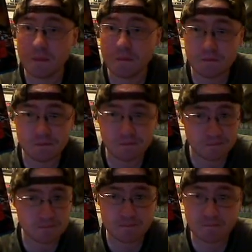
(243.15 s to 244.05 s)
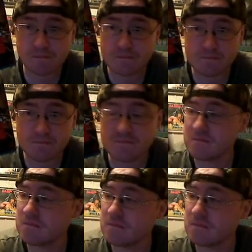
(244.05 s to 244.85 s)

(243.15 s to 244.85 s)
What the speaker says: Nobody speaks.